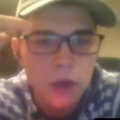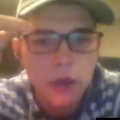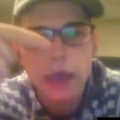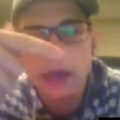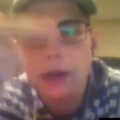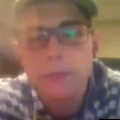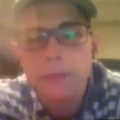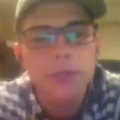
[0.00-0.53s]
And
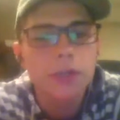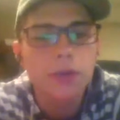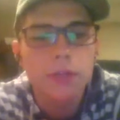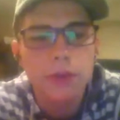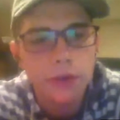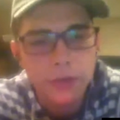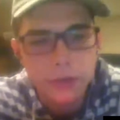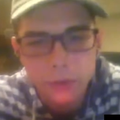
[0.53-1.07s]
I'm sure there
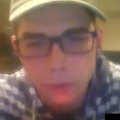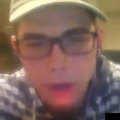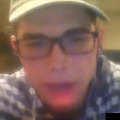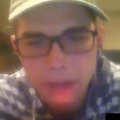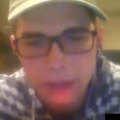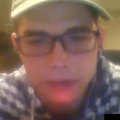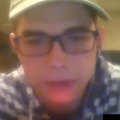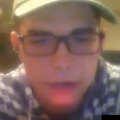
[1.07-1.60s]
is a way.
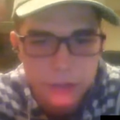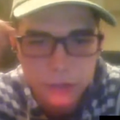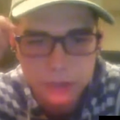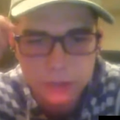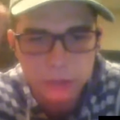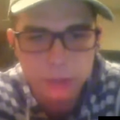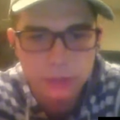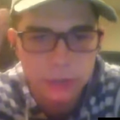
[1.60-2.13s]
They're not just
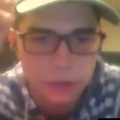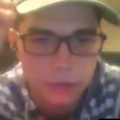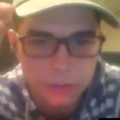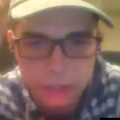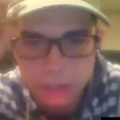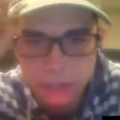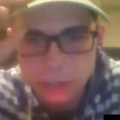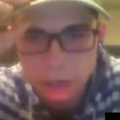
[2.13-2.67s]
throwing darts at a
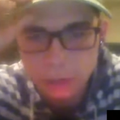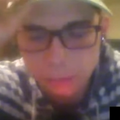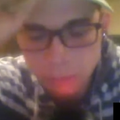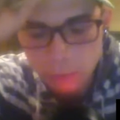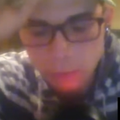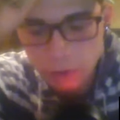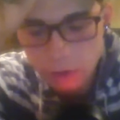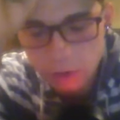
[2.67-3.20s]

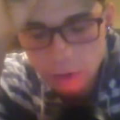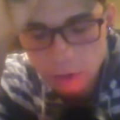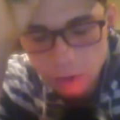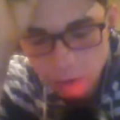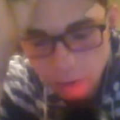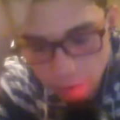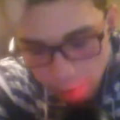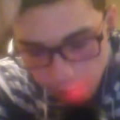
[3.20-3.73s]
dartboard. You know
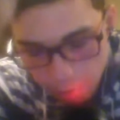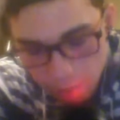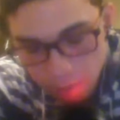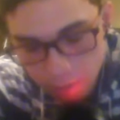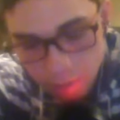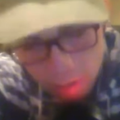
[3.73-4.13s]
what I mean?